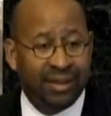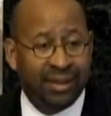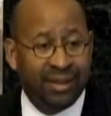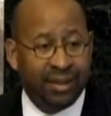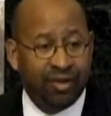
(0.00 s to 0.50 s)

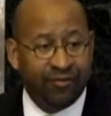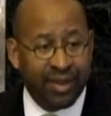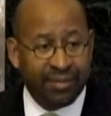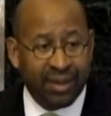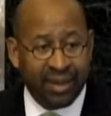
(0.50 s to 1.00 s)
in
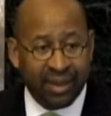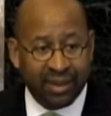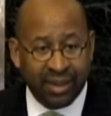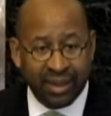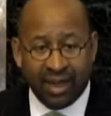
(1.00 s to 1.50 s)
November now,
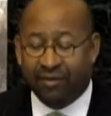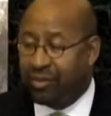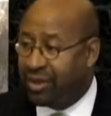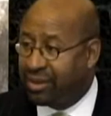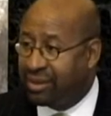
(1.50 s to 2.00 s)
and
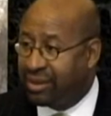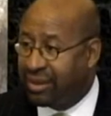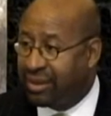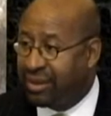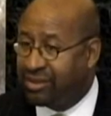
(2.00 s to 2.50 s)
everyone
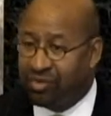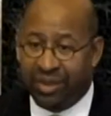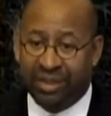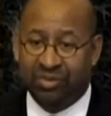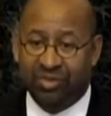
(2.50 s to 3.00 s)
has a
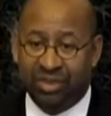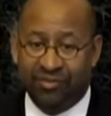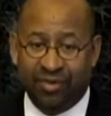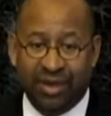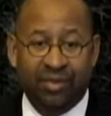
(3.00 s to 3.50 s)
great interest
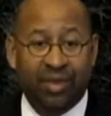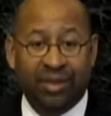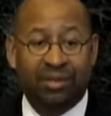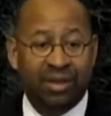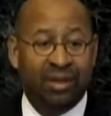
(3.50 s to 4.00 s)
in running,
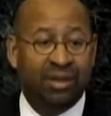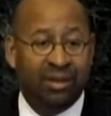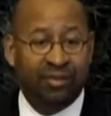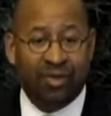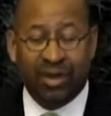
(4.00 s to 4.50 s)
whether they're
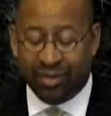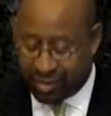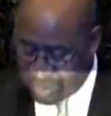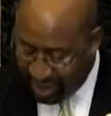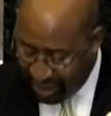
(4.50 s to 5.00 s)
a runner
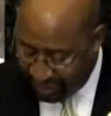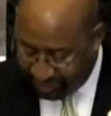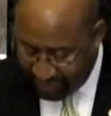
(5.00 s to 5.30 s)
or not.